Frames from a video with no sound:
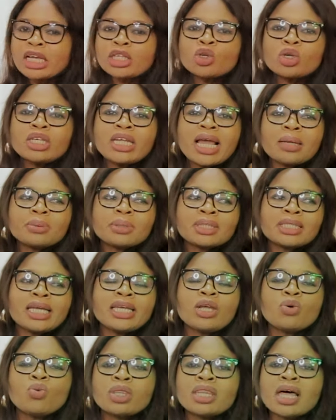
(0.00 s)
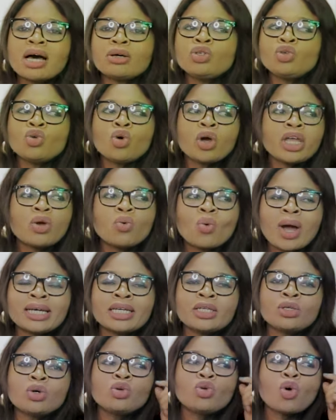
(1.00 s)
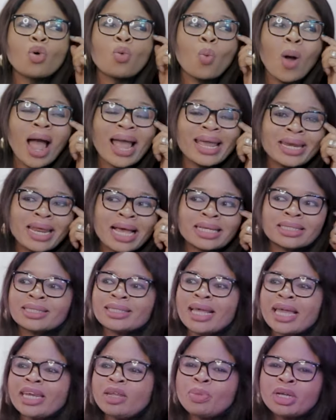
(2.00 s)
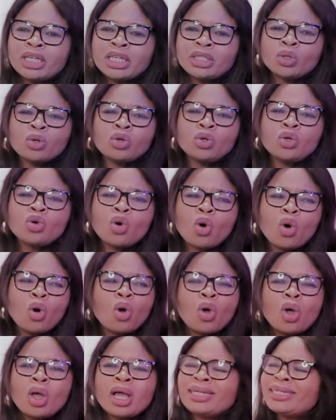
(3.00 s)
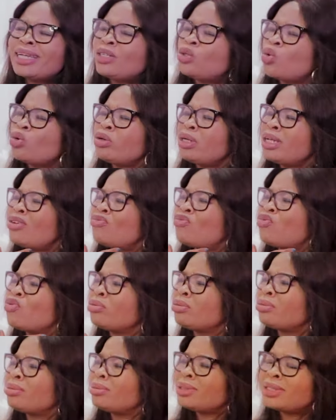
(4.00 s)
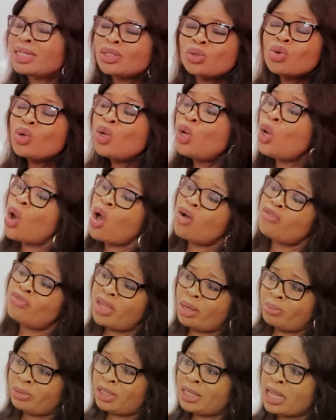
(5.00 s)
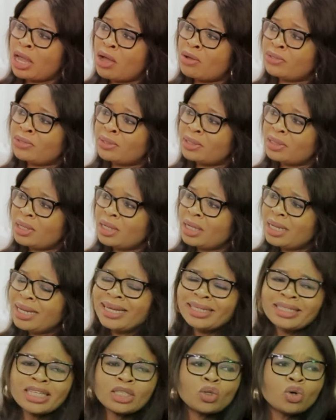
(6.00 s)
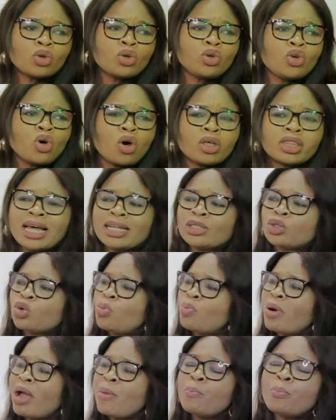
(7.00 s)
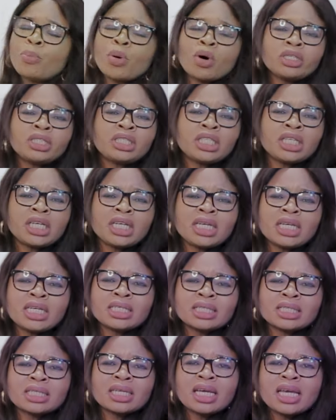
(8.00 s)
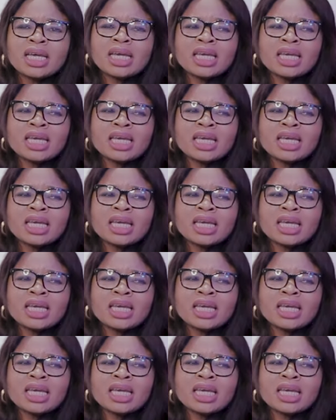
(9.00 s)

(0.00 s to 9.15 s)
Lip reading: So they are standing without knowing why. They don't know why they are celibate. They don't know, they don't love themselves. They don't know that, oh, my body is